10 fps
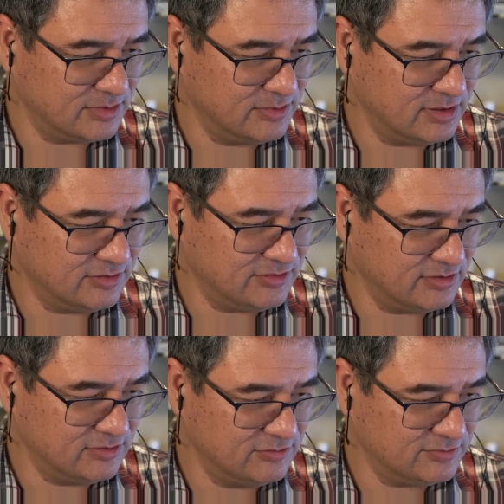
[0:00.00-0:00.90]
Already can see how
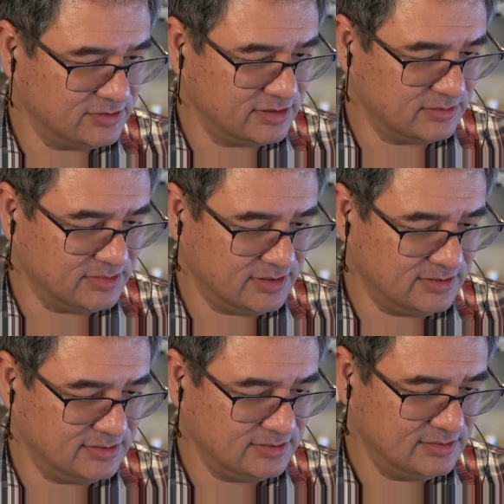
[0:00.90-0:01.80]
useful they can be.
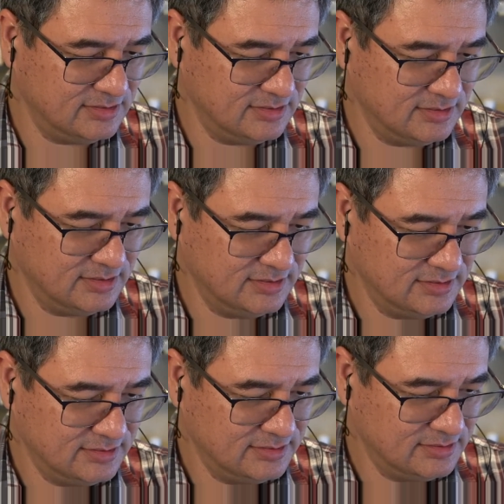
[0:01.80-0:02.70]

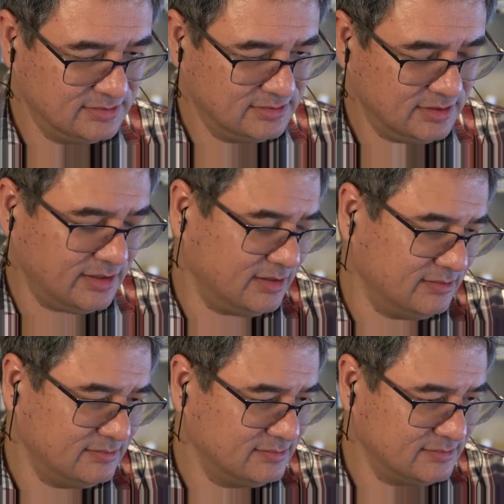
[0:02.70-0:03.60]
Yeah,
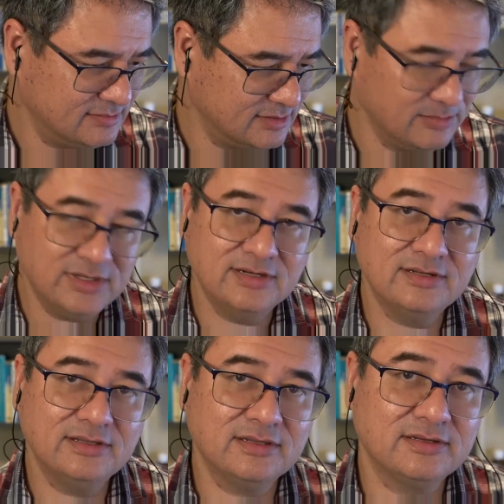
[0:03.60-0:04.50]
I
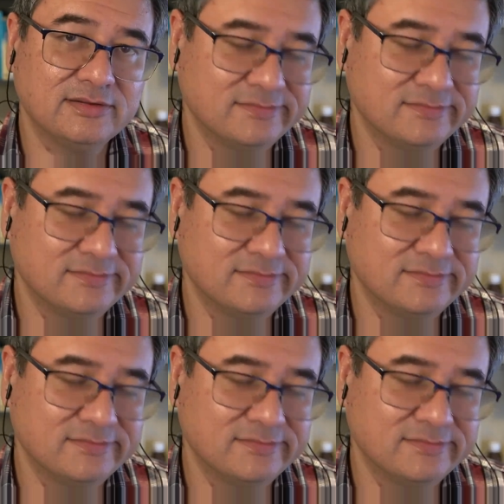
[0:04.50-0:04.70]
mean,